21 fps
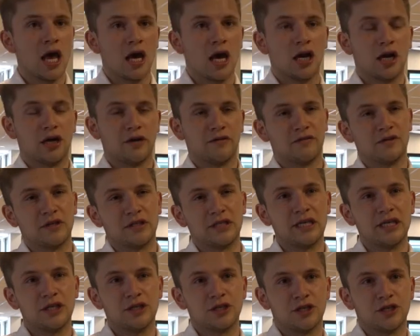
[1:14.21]
A lot of the
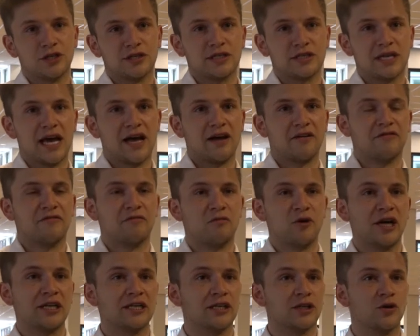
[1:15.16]
teachers have
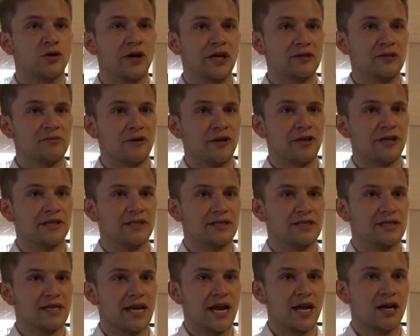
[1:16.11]
practical
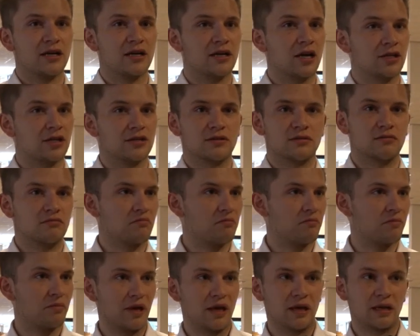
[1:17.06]
experience. They are not,
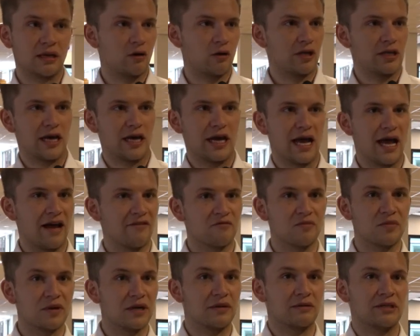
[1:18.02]
they
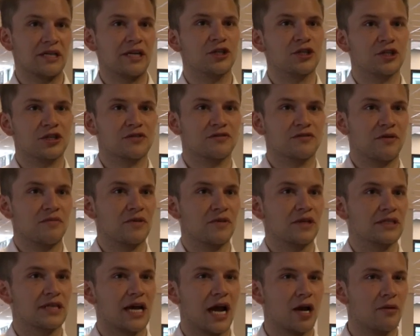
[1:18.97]
haven't been teachers from the
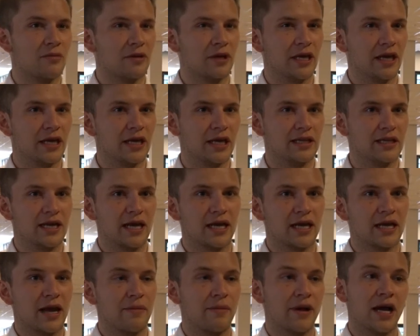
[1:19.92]
entire beginning. They
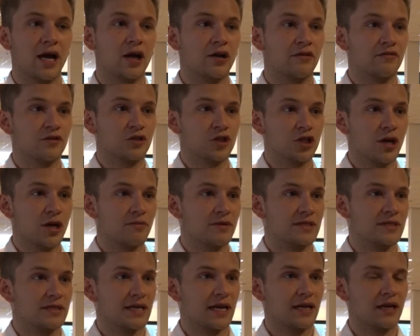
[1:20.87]
are coming out of a job
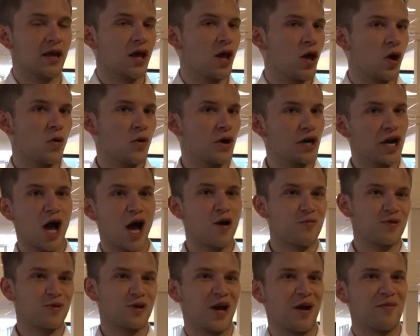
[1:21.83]
and said, well, now
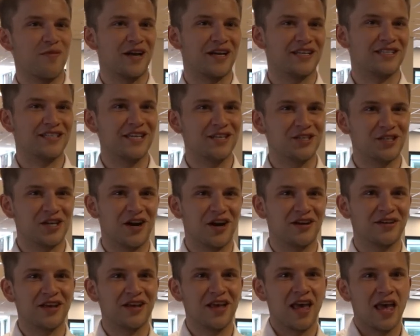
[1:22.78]
I'm becoming a
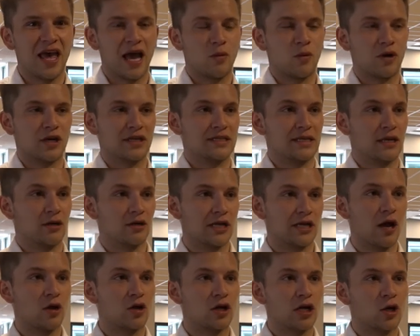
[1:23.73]
teacher. I want to settle
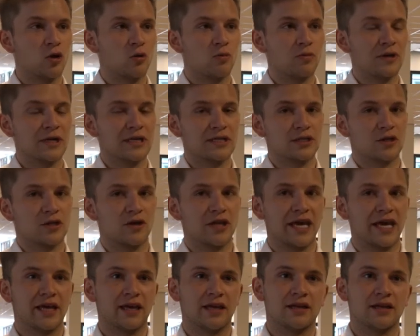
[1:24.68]
down a little bit so
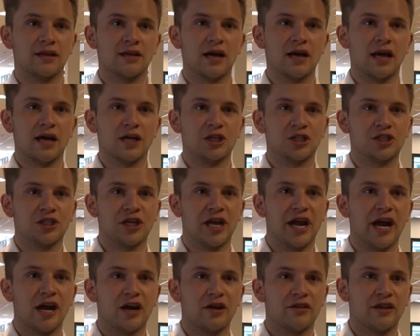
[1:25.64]
they can
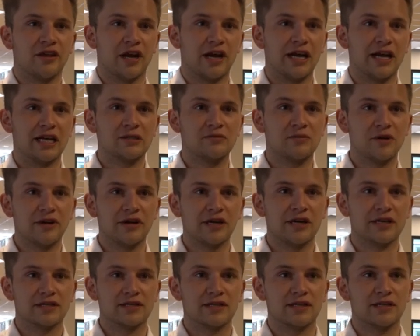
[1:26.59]
share their
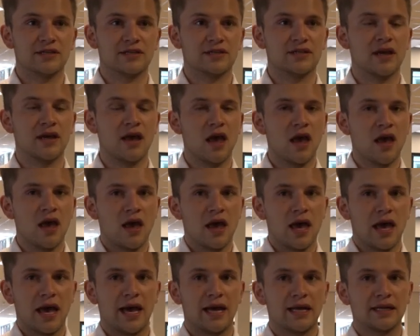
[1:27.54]
experiences
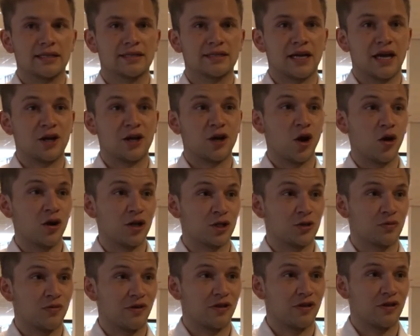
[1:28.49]
and
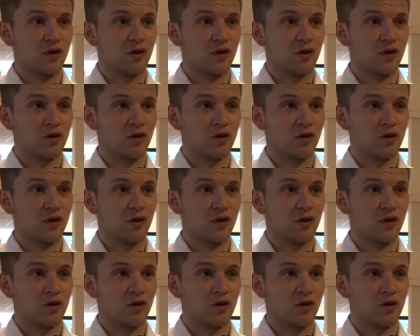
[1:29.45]
knowledge with